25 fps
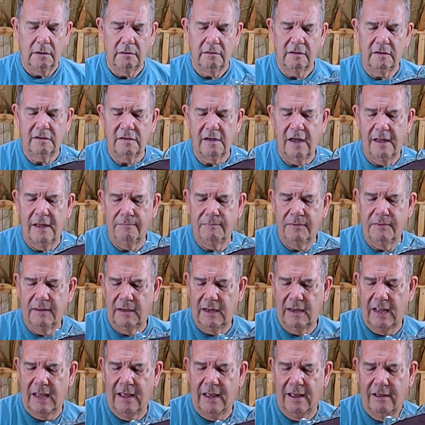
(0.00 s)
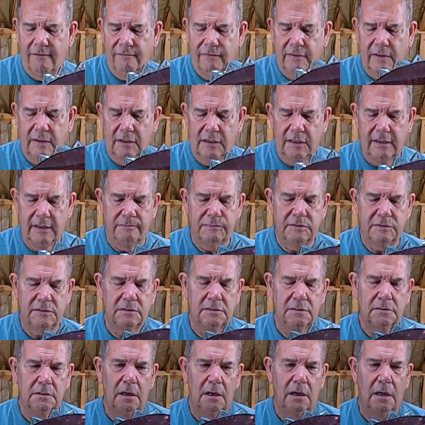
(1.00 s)
the type that have
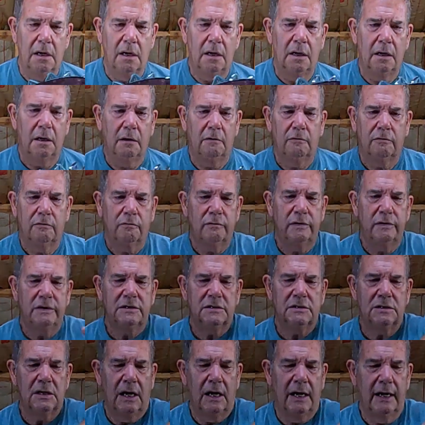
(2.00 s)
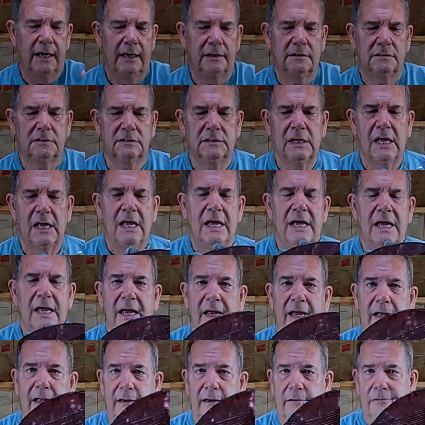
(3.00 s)
clips on 3 sides
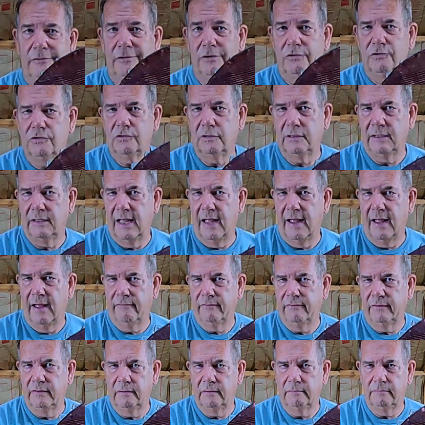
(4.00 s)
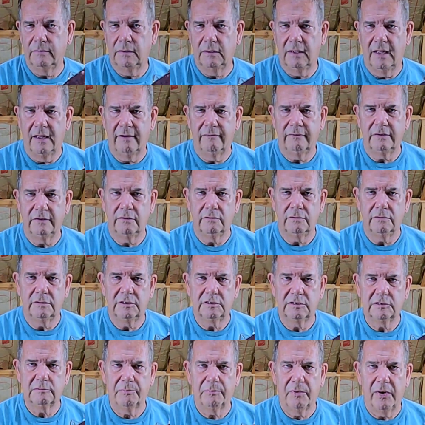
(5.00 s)
and usually have a heavy-duty
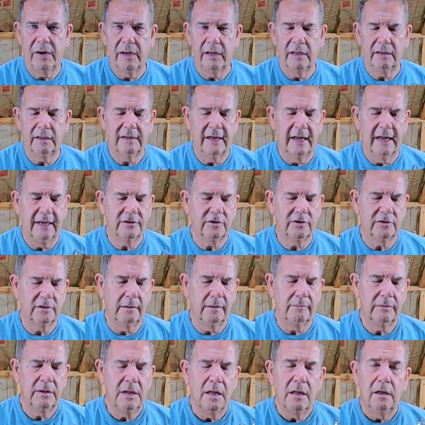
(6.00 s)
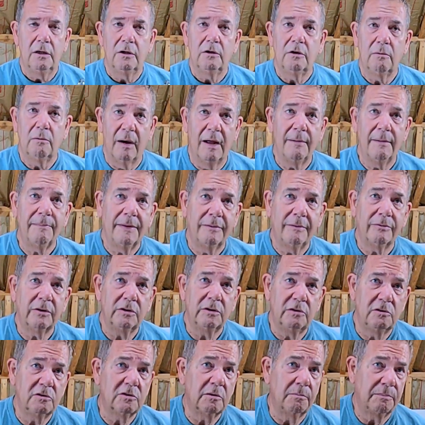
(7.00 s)
spring attached to them, you might be able to
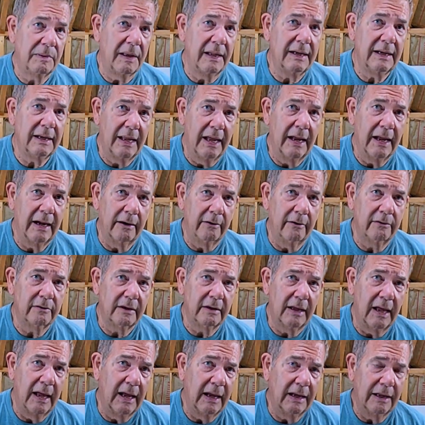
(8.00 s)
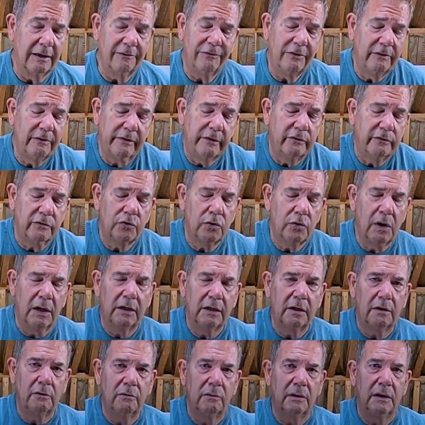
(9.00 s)
use a plate hanger to hang it. If you've ever
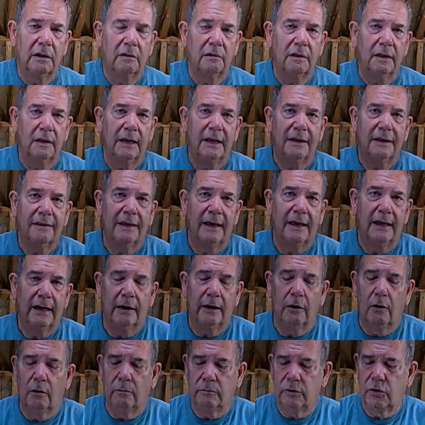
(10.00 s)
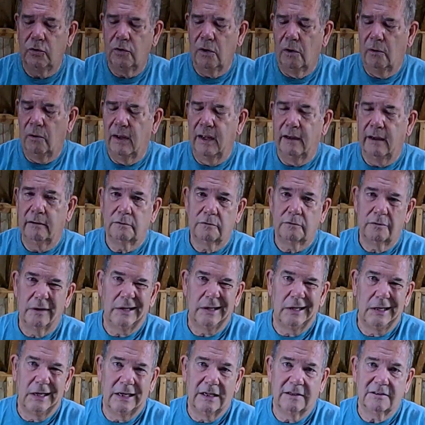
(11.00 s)
tried to do anything like that at home, you know how
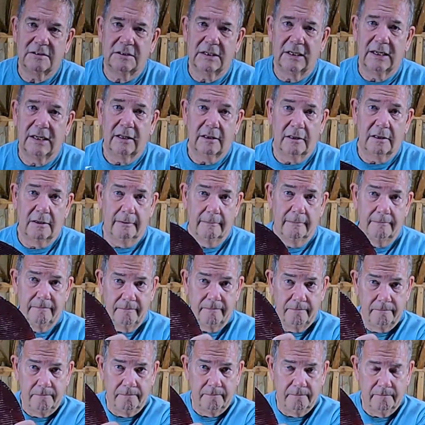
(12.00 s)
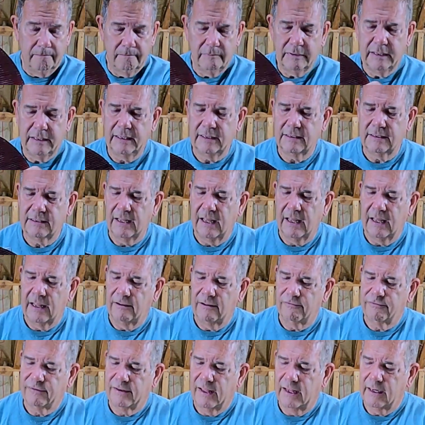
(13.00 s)
tricky it is to get the plate to
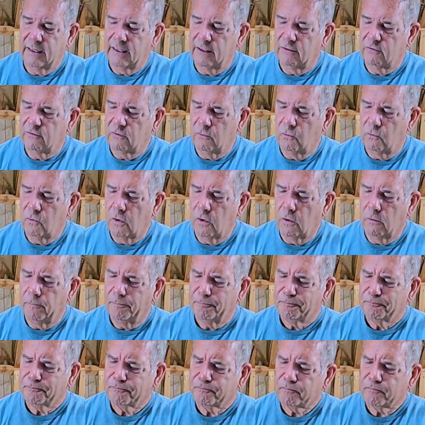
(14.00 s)
hang flat against the wall.